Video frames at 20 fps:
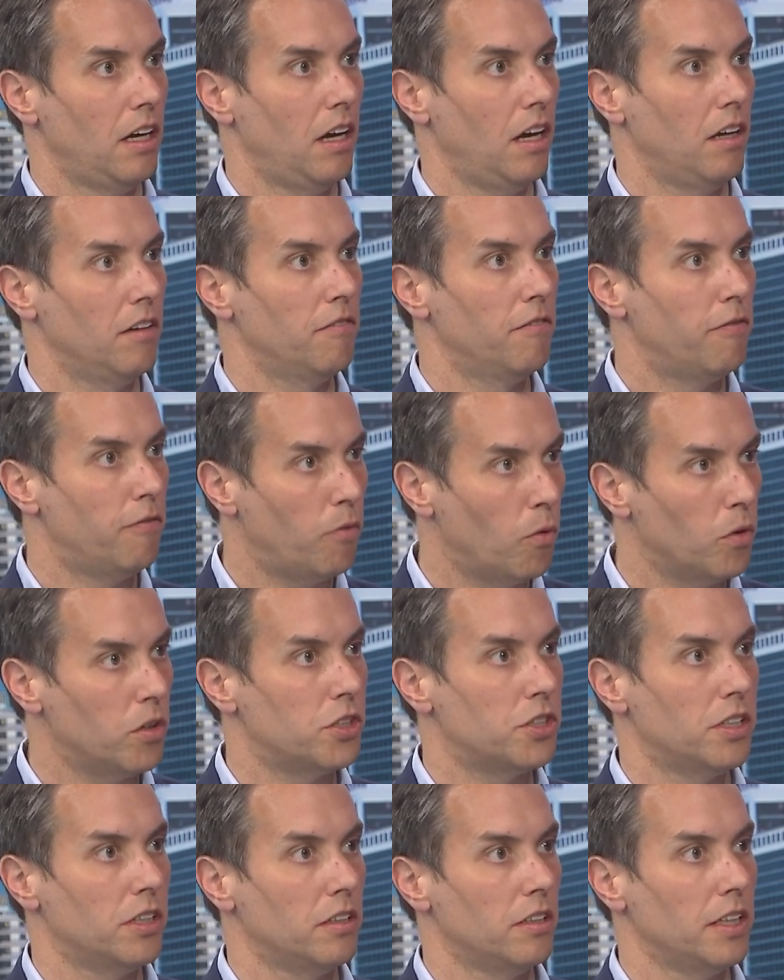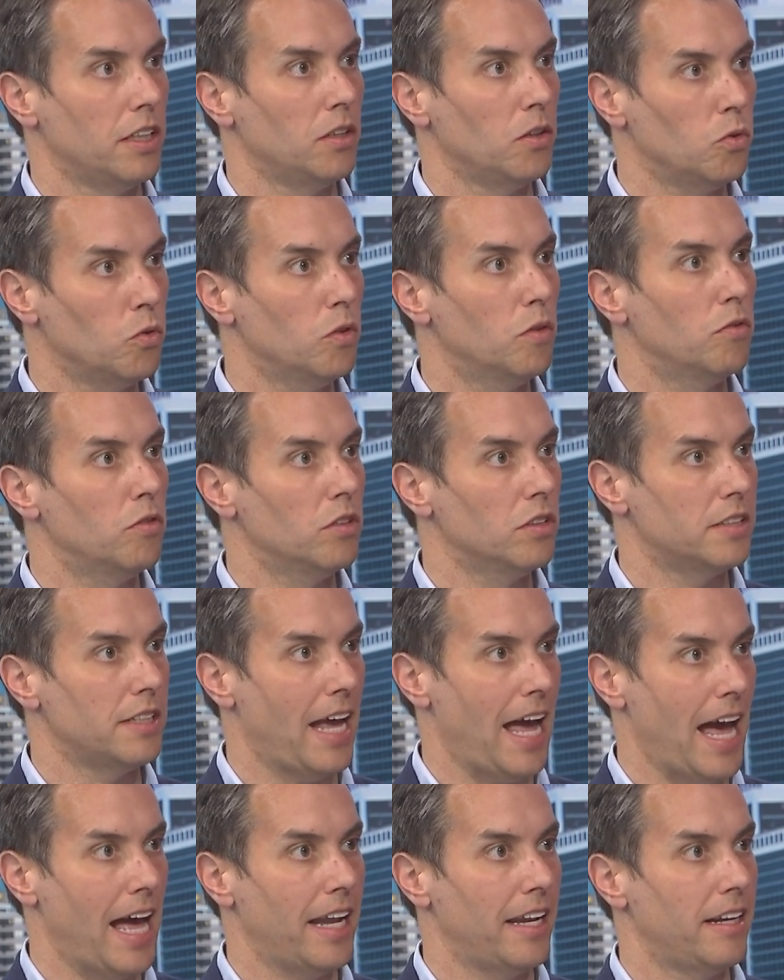Unfortunately, Louisville has
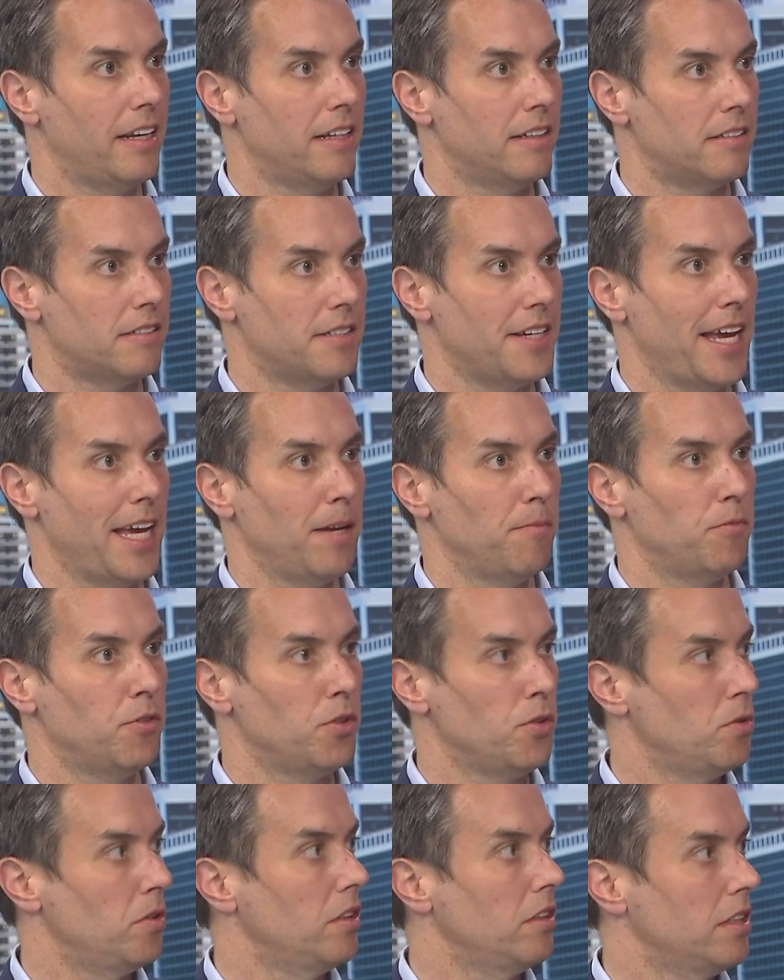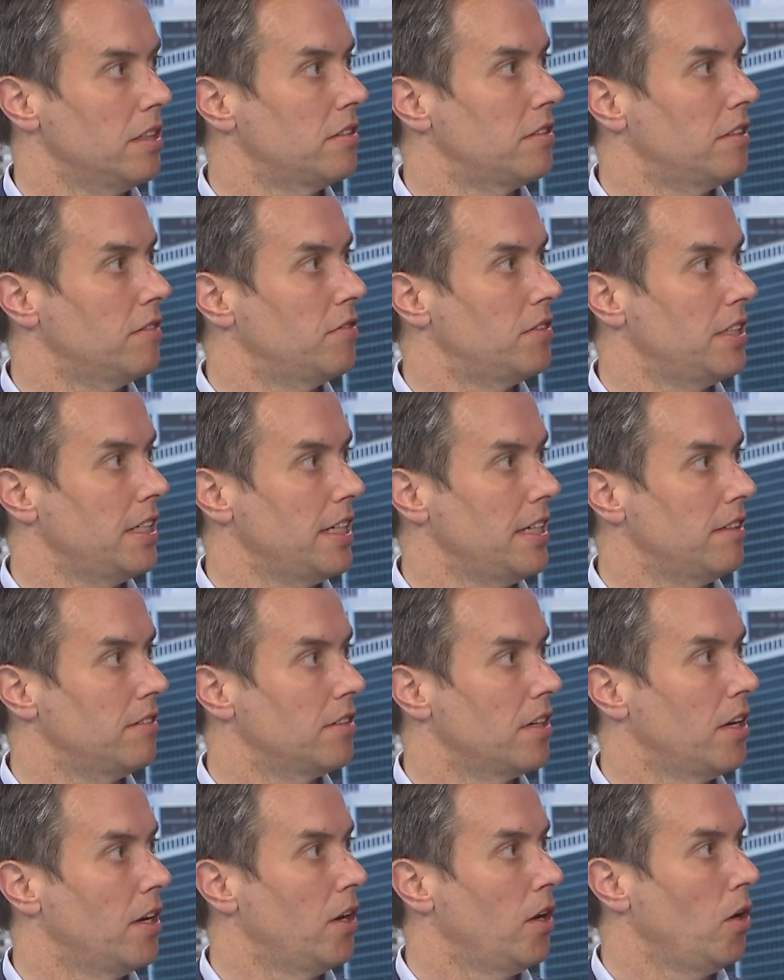added its name to the list of cities
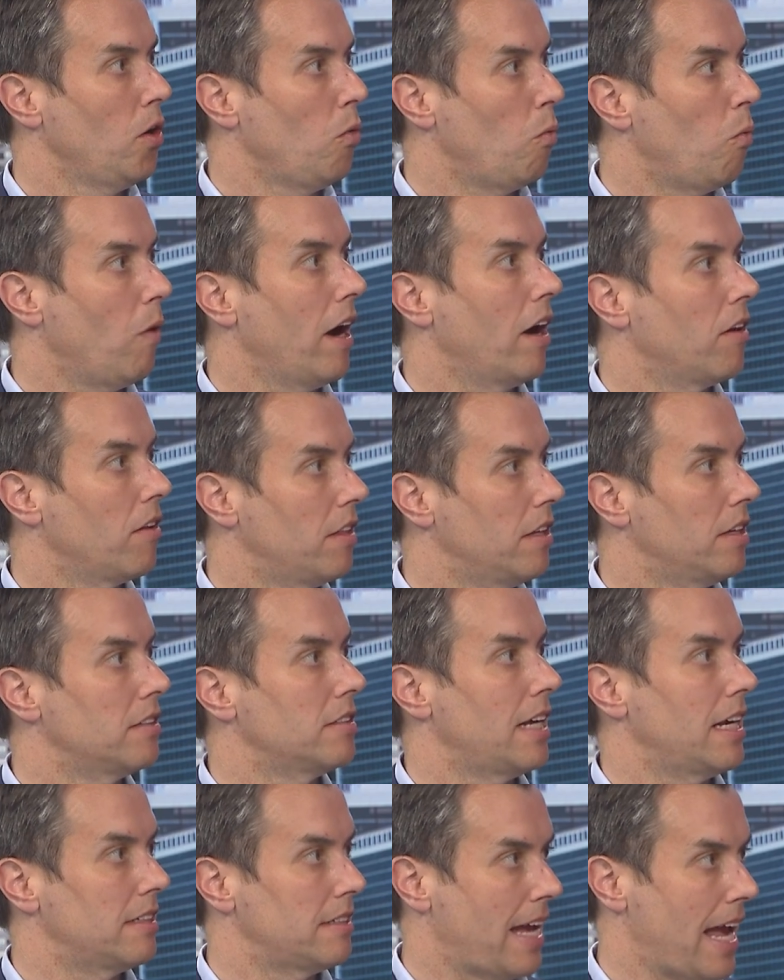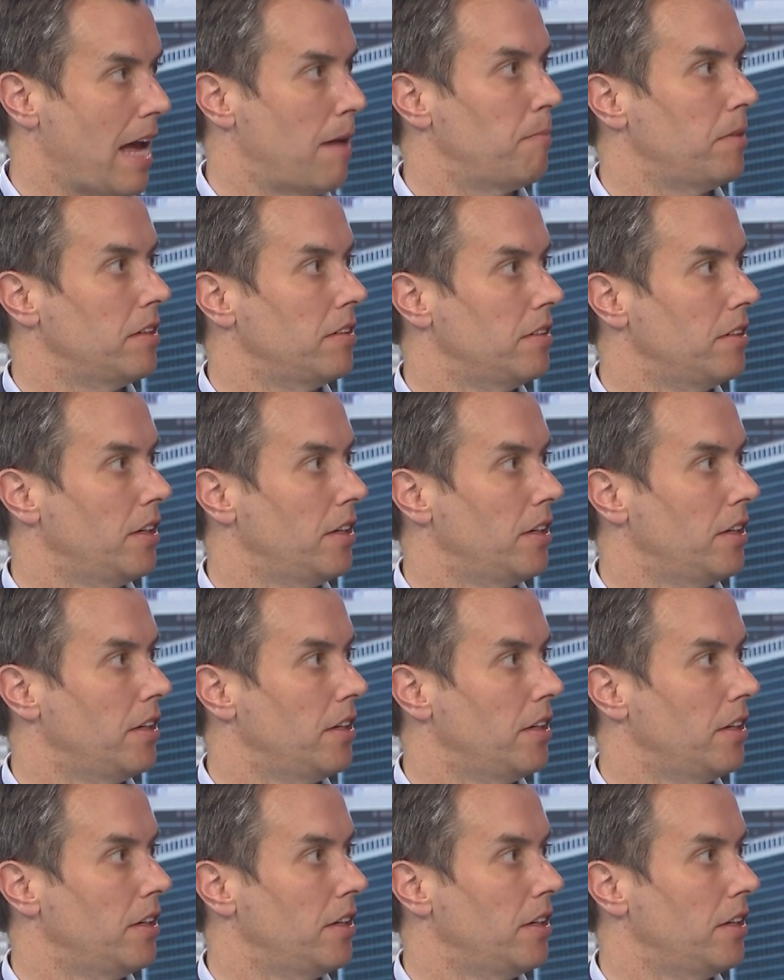where this has happened.